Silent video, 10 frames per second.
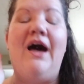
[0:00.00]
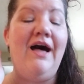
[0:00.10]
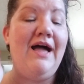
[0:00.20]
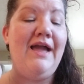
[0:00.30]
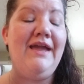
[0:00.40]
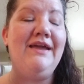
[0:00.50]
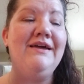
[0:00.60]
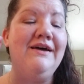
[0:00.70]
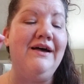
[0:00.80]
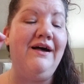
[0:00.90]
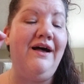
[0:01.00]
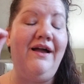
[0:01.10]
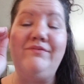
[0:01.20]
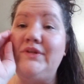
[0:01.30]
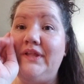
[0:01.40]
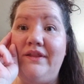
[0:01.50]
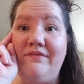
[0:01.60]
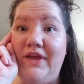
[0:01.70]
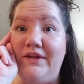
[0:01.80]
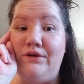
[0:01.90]
I really
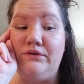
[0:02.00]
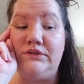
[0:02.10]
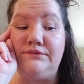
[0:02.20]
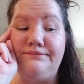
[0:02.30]
love candy corn.